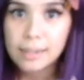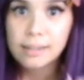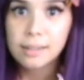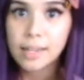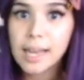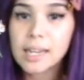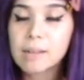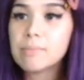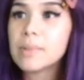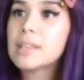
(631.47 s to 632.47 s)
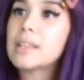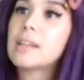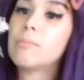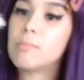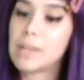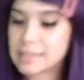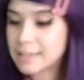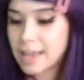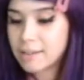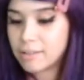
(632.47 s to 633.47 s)
them, and then it makes,
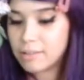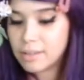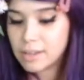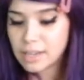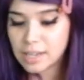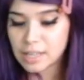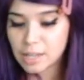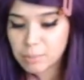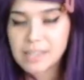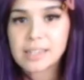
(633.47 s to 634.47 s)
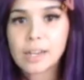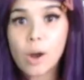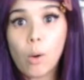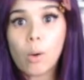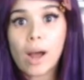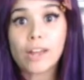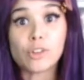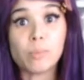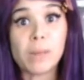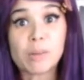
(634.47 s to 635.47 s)
I don't know, the plant's like, oh, I
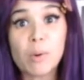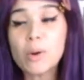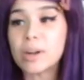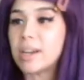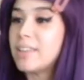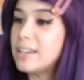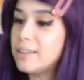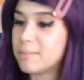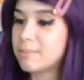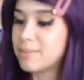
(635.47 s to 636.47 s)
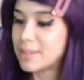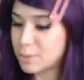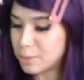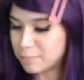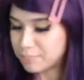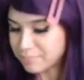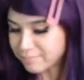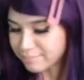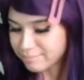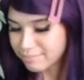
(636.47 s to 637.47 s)
should make more. And they do. It's cool.
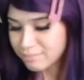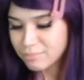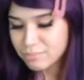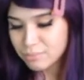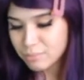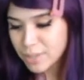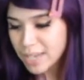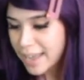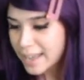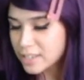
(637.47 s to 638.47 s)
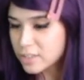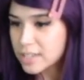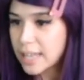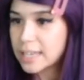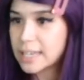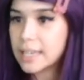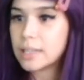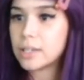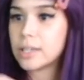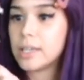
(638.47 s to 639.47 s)
But yeah, as delicate
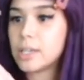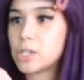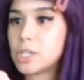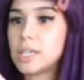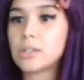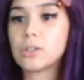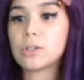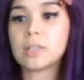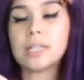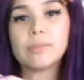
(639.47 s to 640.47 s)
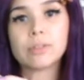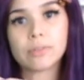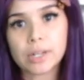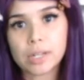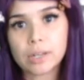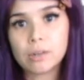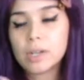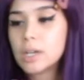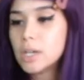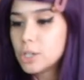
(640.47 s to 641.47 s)
looking as she is, and her leaves are very cute,
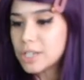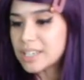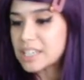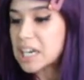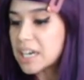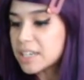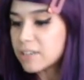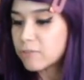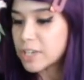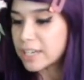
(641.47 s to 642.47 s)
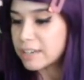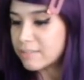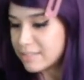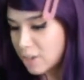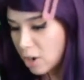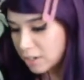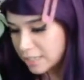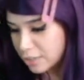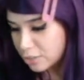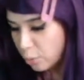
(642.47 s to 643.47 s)
she has a ton of freaking
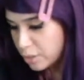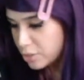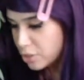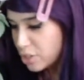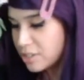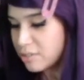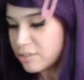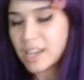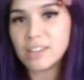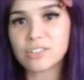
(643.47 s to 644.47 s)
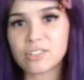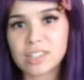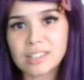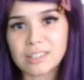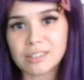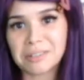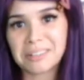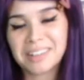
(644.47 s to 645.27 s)
gnarly thorns. She's so dangerous, so